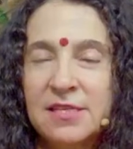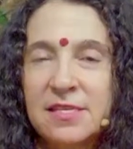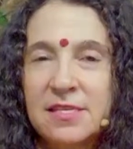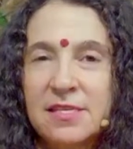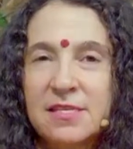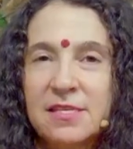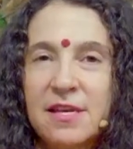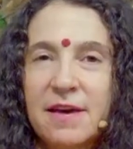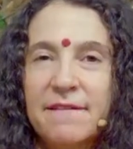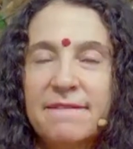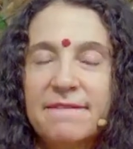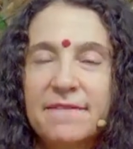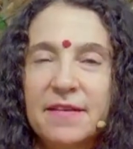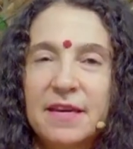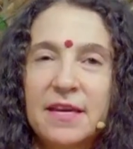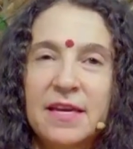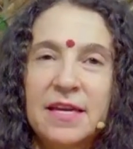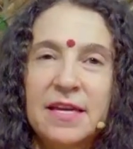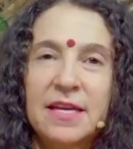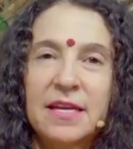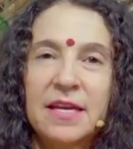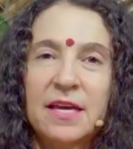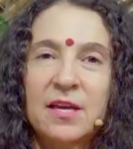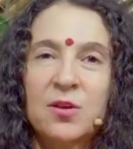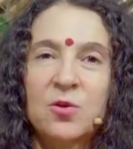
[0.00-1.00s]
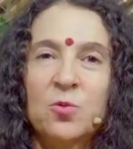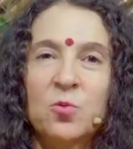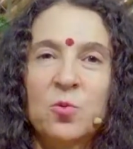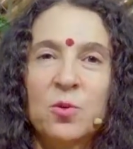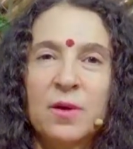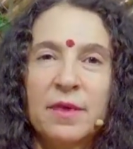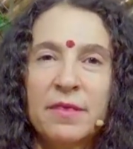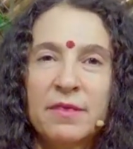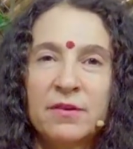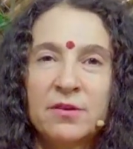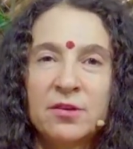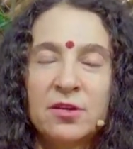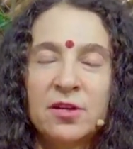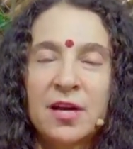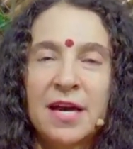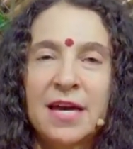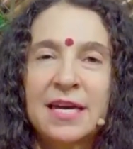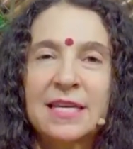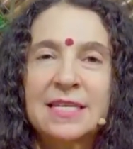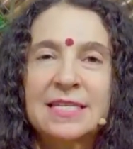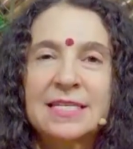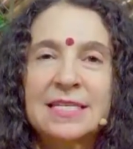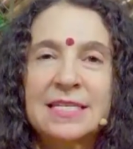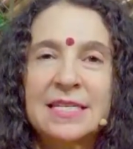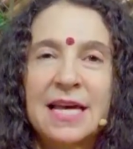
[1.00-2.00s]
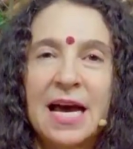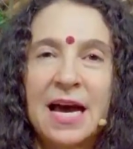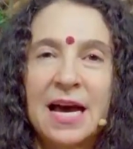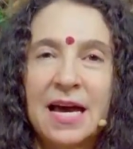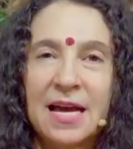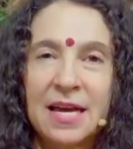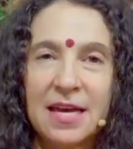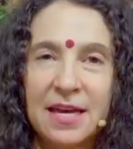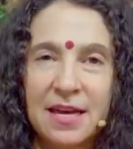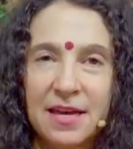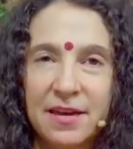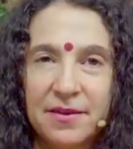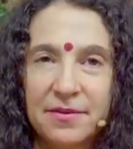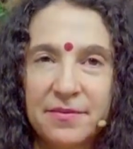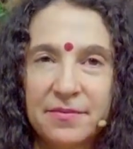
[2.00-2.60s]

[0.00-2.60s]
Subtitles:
suffocate and wither and die.